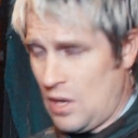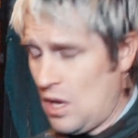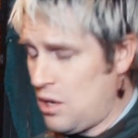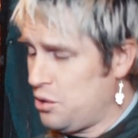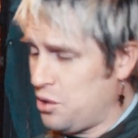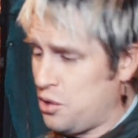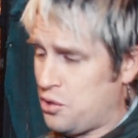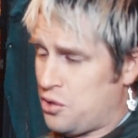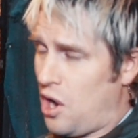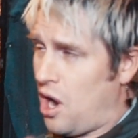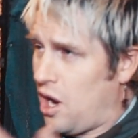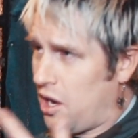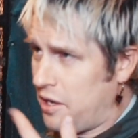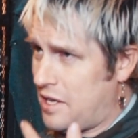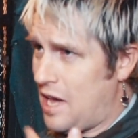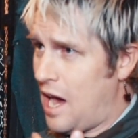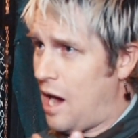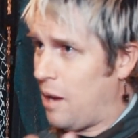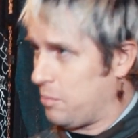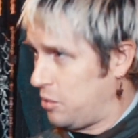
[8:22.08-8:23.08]
there's a song on
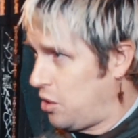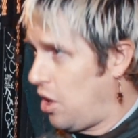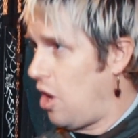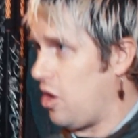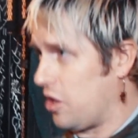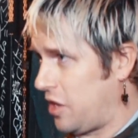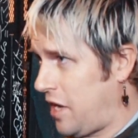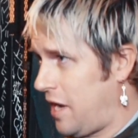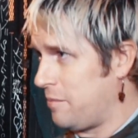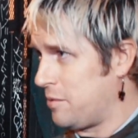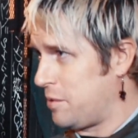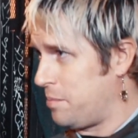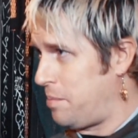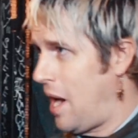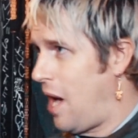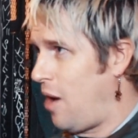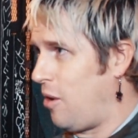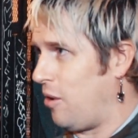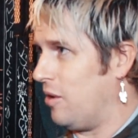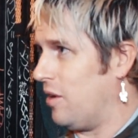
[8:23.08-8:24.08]
the album called Games of
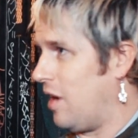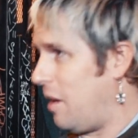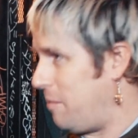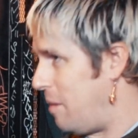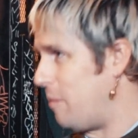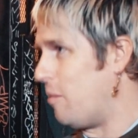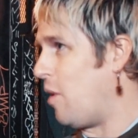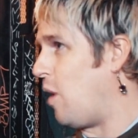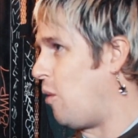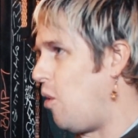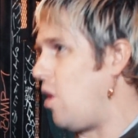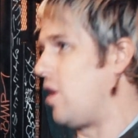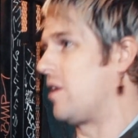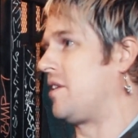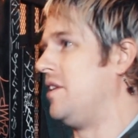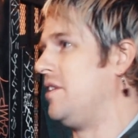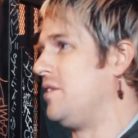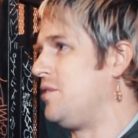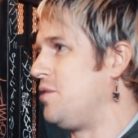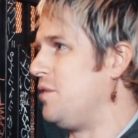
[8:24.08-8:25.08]
Power. I remember I walked
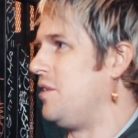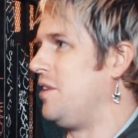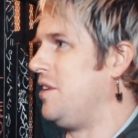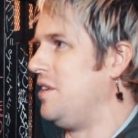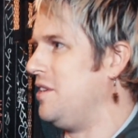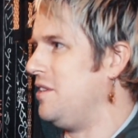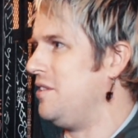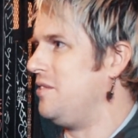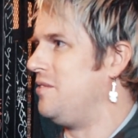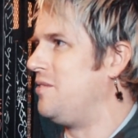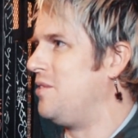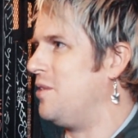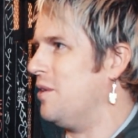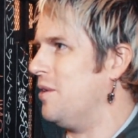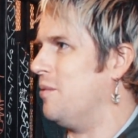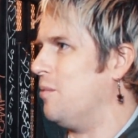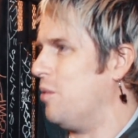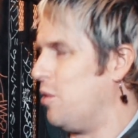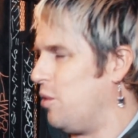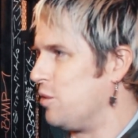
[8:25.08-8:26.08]
into
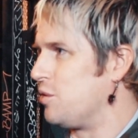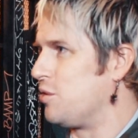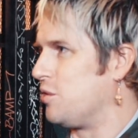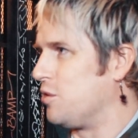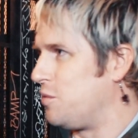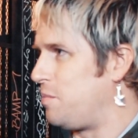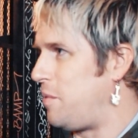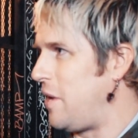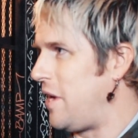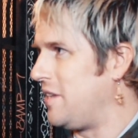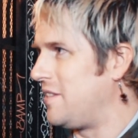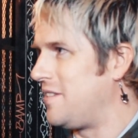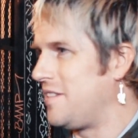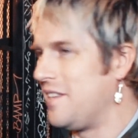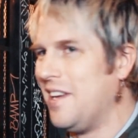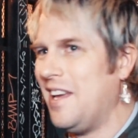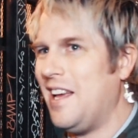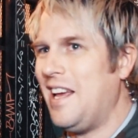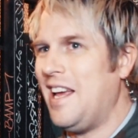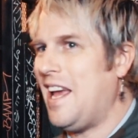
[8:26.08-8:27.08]
the rehearsal space
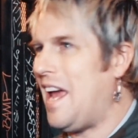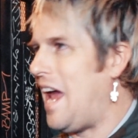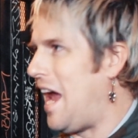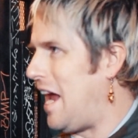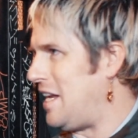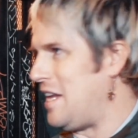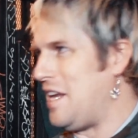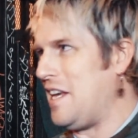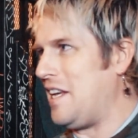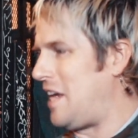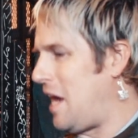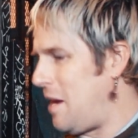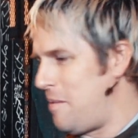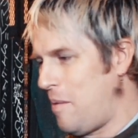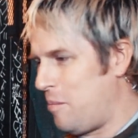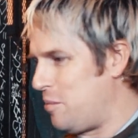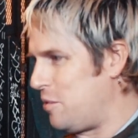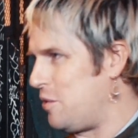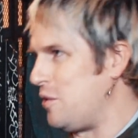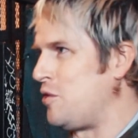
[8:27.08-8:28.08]
and he came
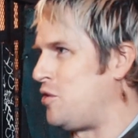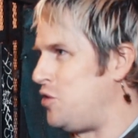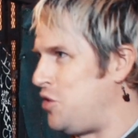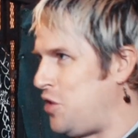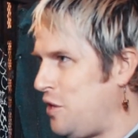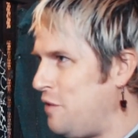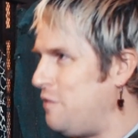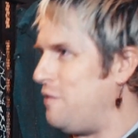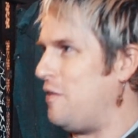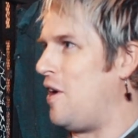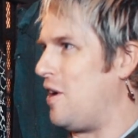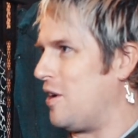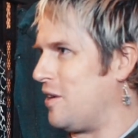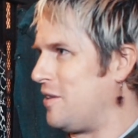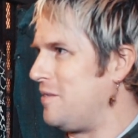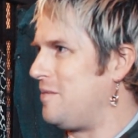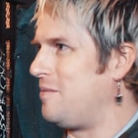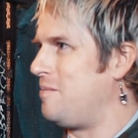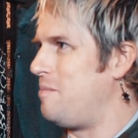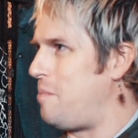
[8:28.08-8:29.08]
up with this G-funk
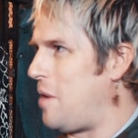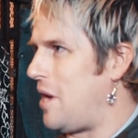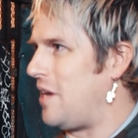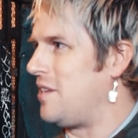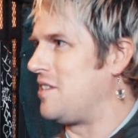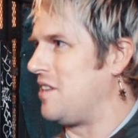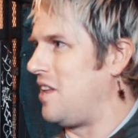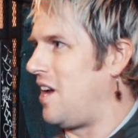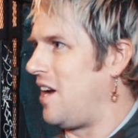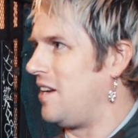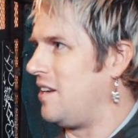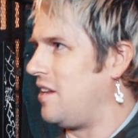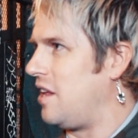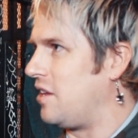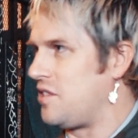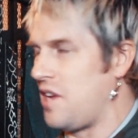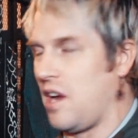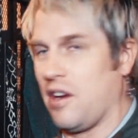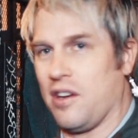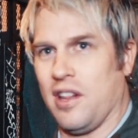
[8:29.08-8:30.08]
bass line. It
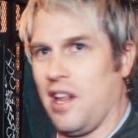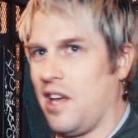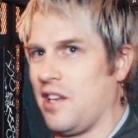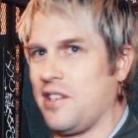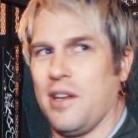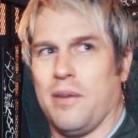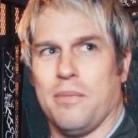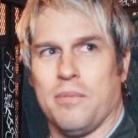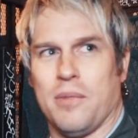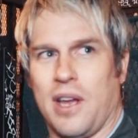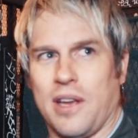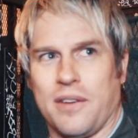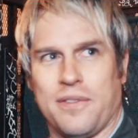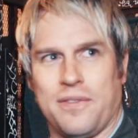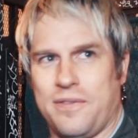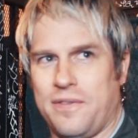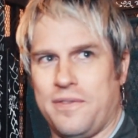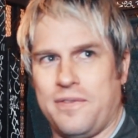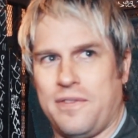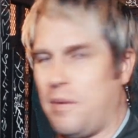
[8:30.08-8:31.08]
sounded like something like
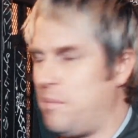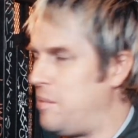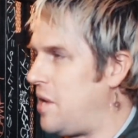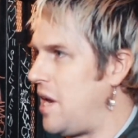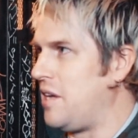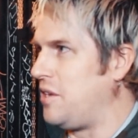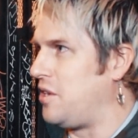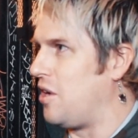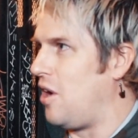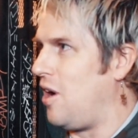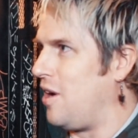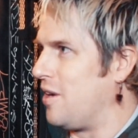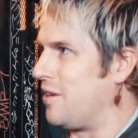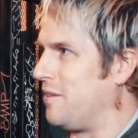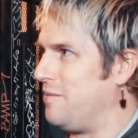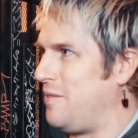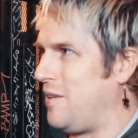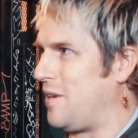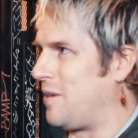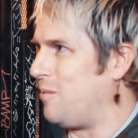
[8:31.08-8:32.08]
from Nate Dogg
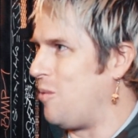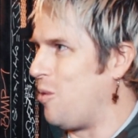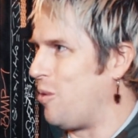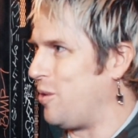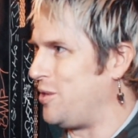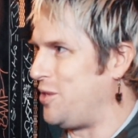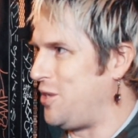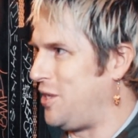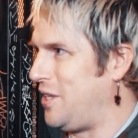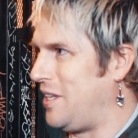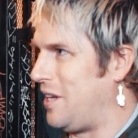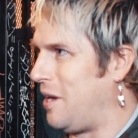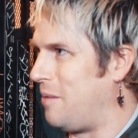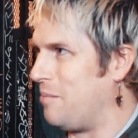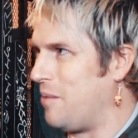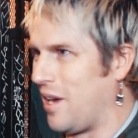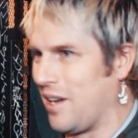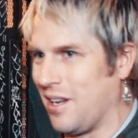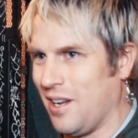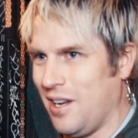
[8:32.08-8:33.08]
and fucking Warren G, and I'm
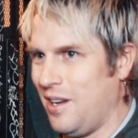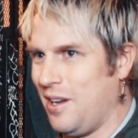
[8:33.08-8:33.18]
like,